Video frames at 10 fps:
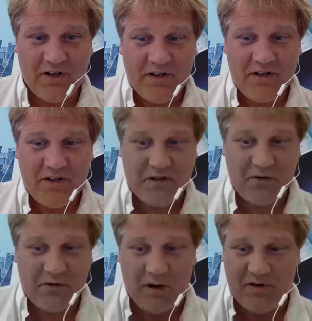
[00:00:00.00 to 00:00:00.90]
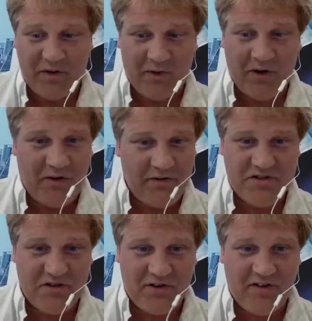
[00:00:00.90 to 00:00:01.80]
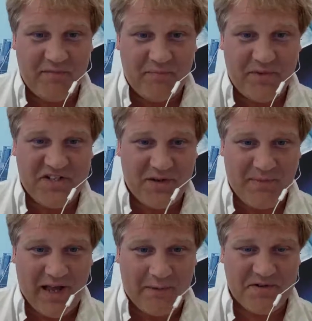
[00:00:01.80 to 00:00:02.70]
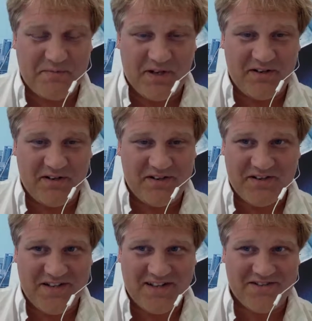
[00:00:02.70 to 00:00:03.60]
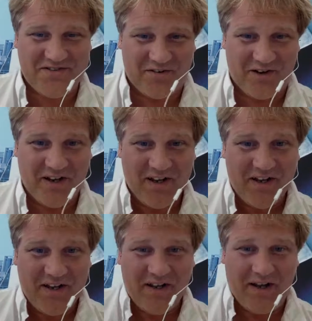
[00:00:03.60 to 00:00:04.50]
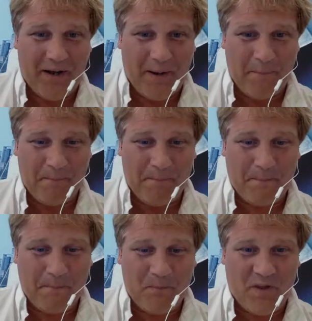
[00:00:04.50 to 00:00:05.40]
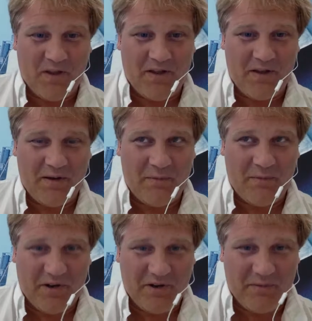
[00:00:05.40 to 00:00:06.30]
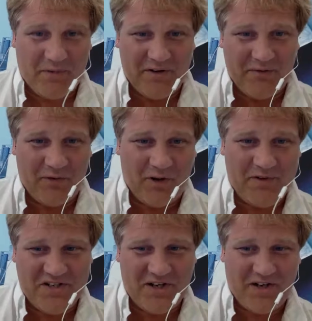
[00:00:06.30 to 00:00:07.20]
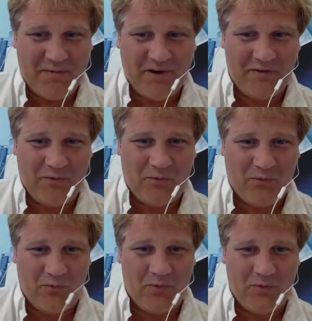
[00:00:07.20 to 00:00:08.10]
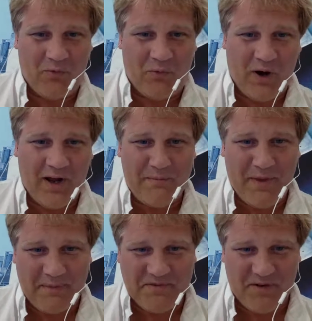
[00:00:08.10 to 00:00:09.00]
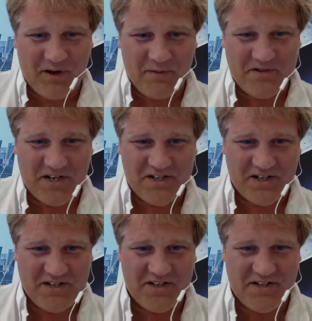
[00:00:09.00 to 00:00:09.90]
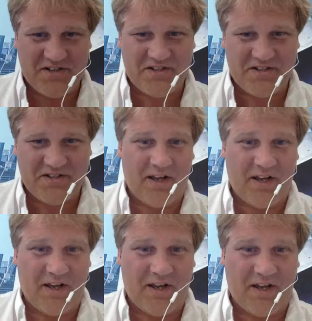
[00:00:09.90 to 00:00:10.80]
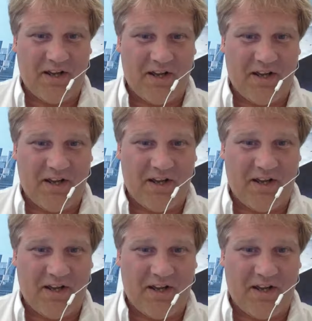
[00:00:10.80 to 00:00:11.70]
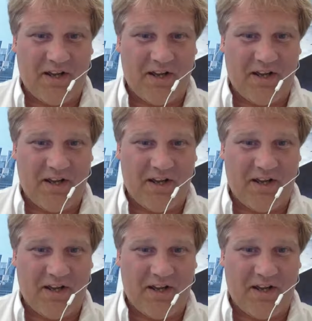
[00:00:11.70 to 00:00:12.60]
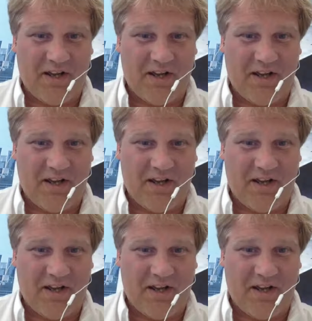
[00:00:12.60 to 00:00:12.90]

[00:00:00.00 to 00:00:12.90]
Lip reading: So, I mean, you all know the story of missing maps. Pete tells that story. Um, but let me talk about why MapSwipe is actually such an important piece of the puzzle. So,